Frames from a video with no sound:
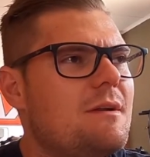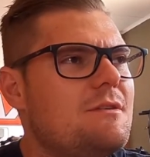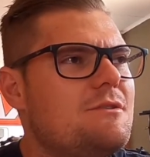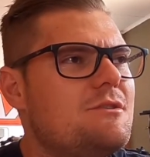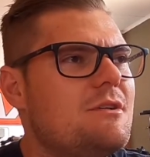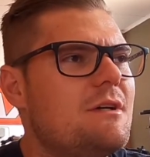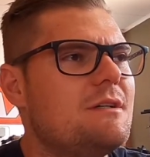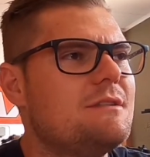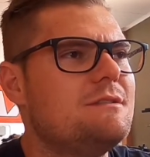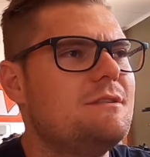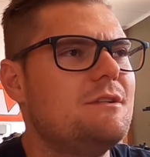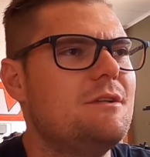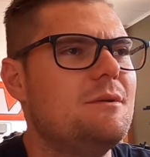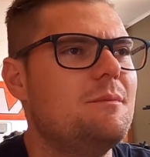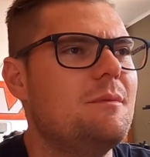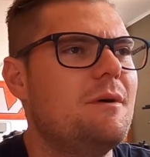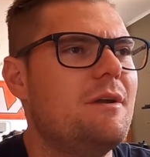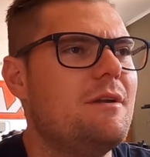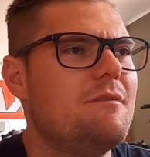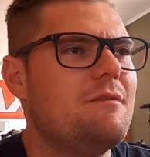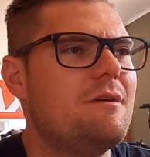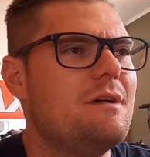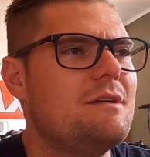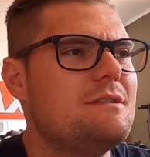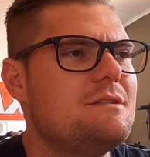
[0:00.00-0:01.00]
I'm going to try to
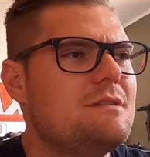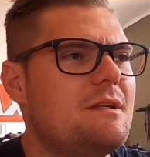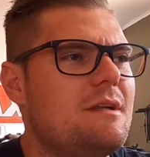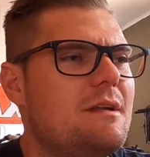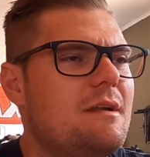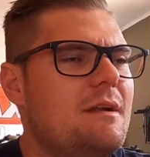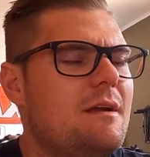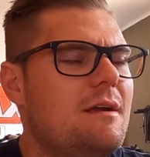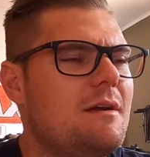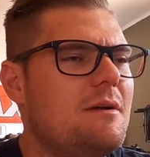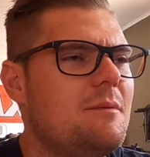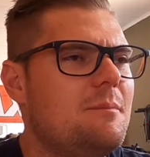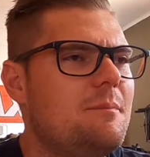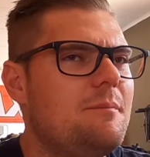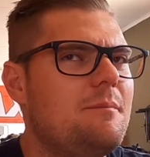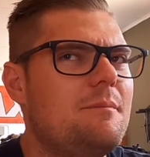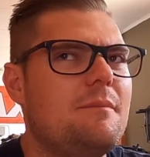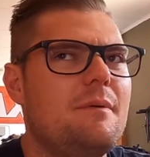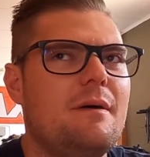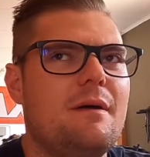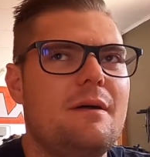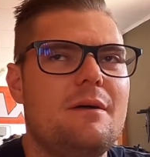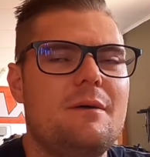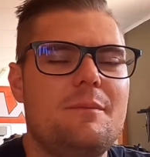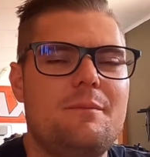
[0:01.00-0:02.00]
do motivation, and I
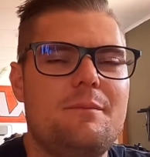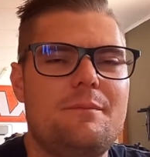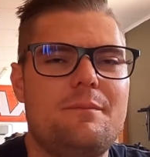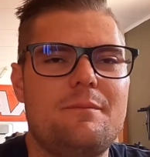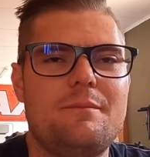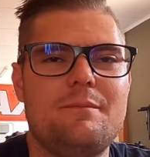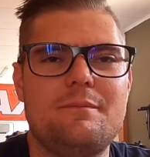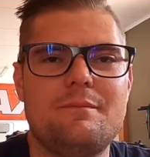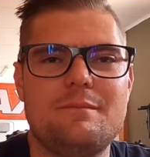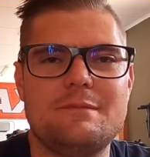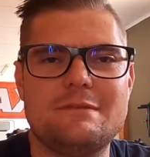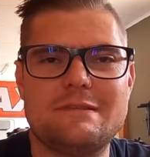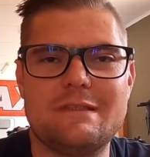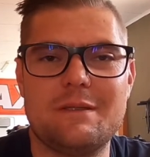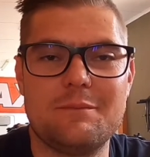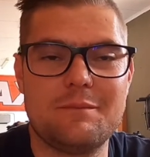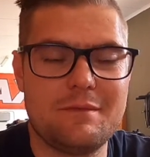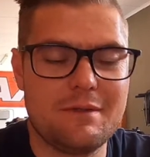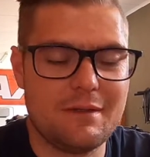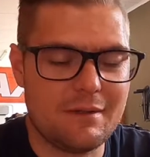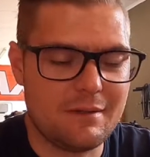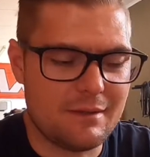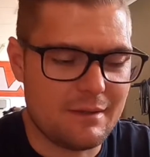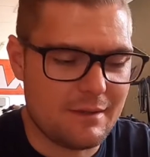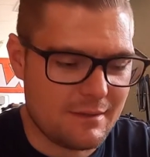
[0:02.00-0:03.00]
hope
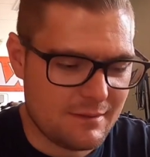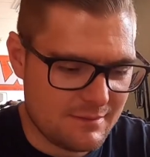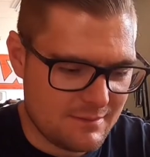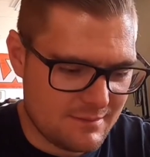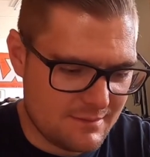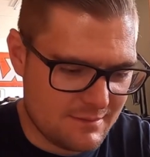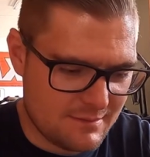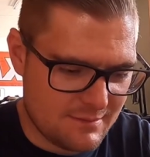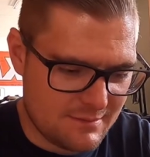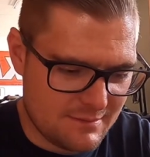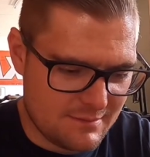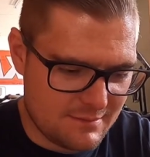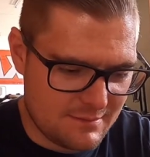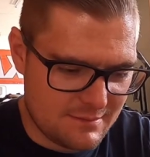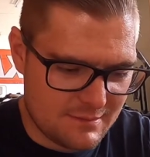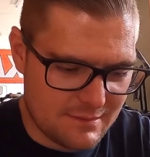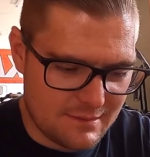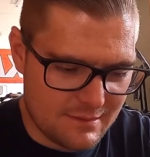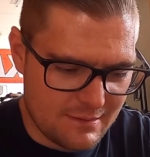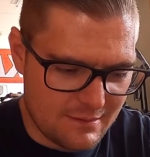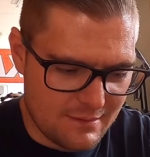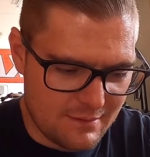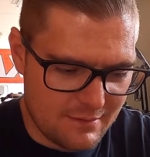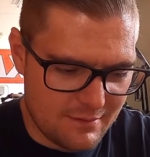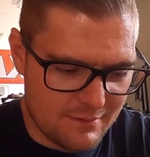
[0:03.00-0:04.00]
something that I
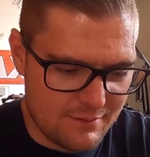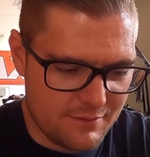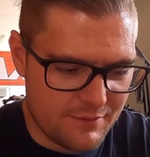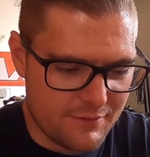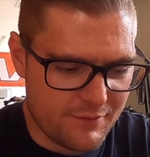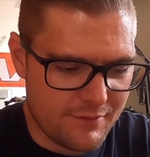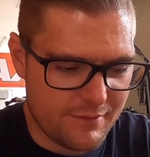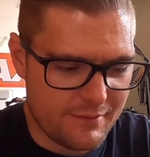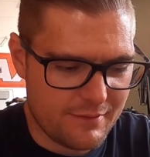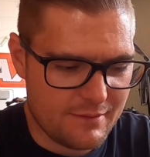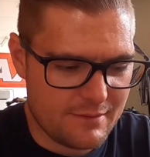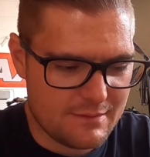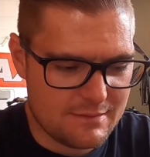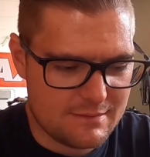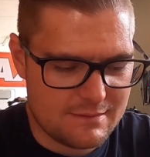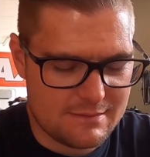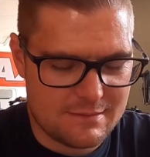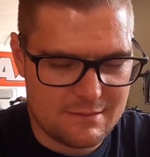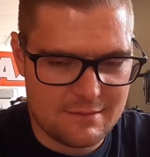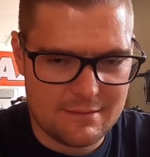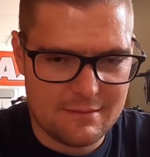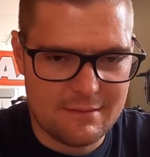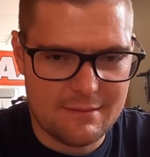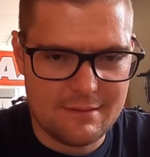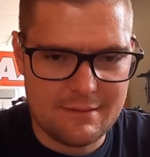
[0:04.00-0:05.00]
say during
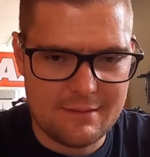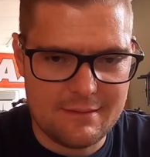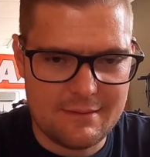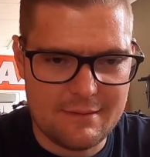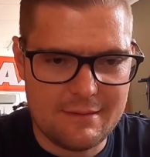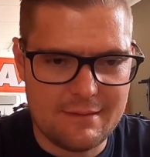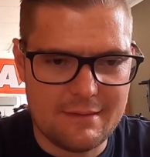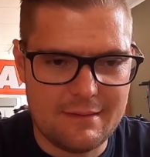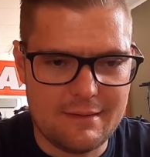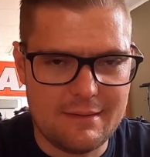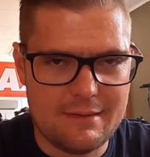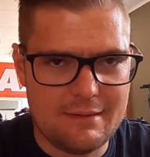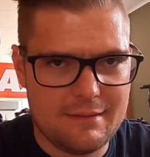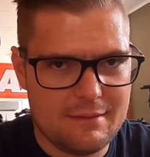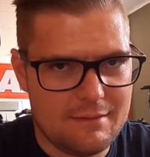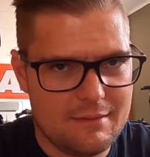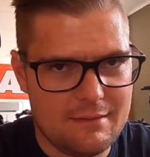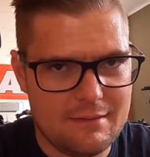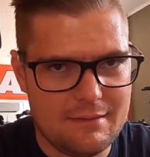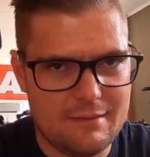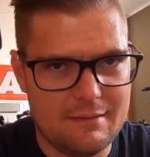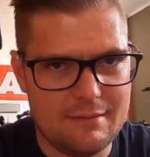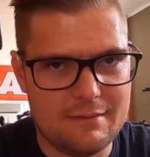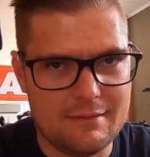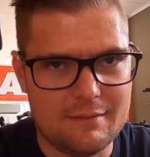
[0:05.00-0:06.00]
this
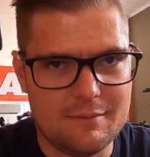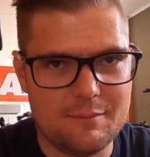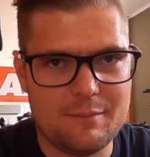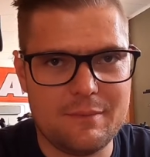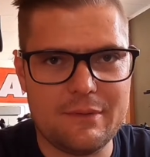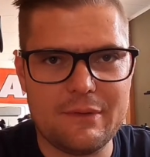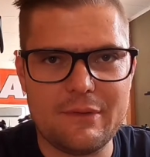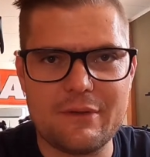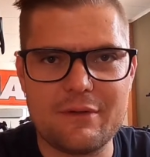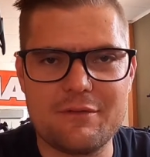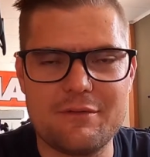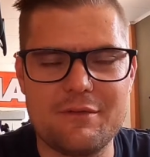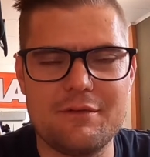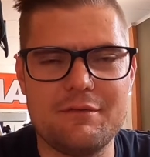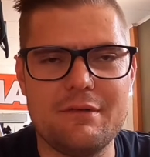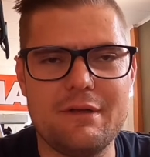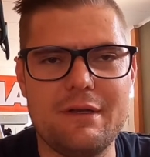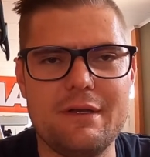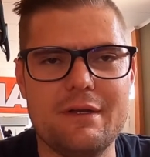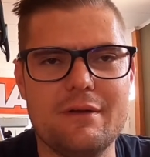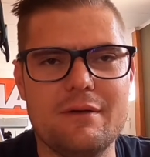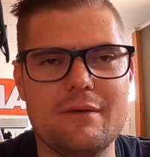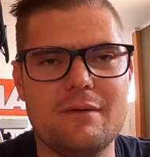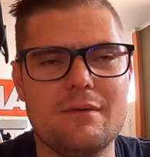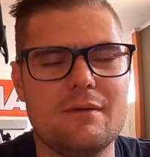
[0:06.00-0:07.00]
little part of
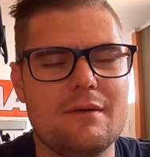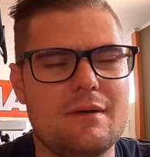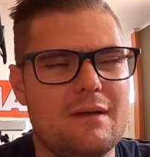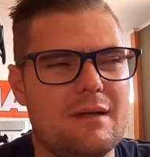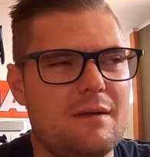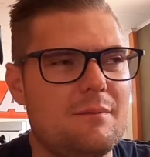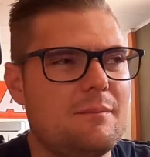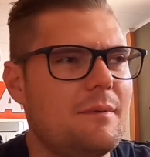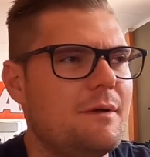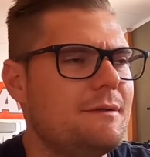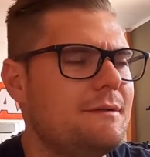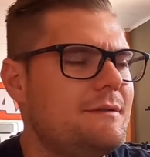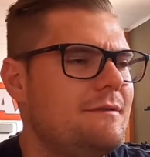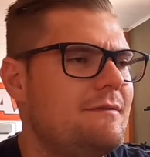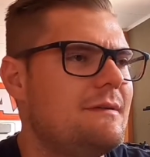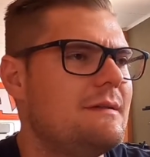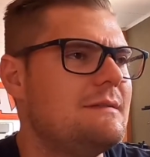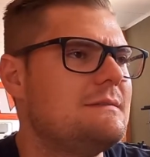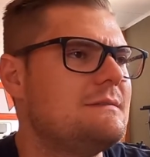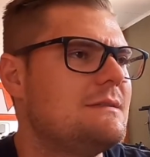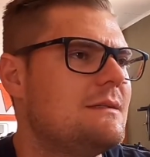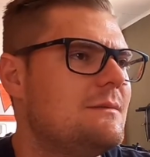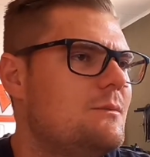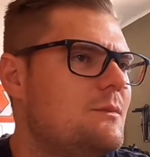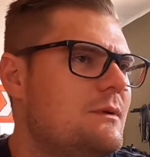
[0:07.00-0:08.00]
the video can
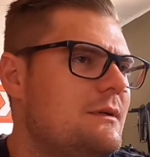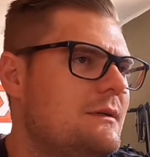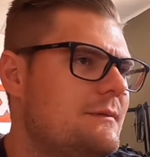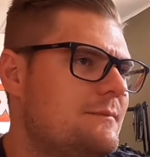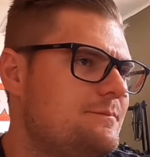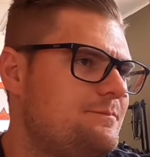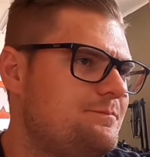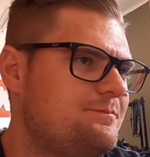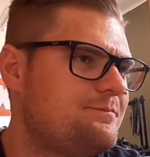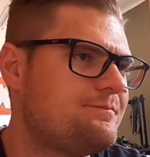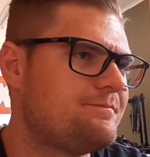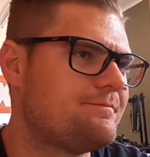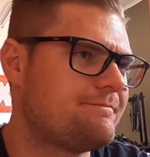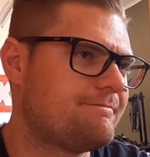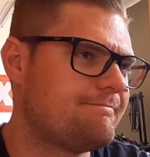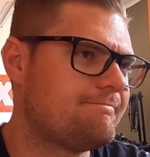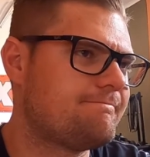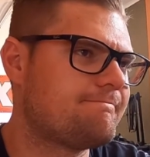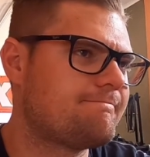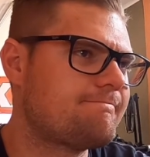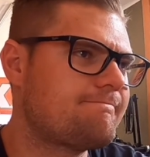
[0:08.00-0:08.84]
motivate someone.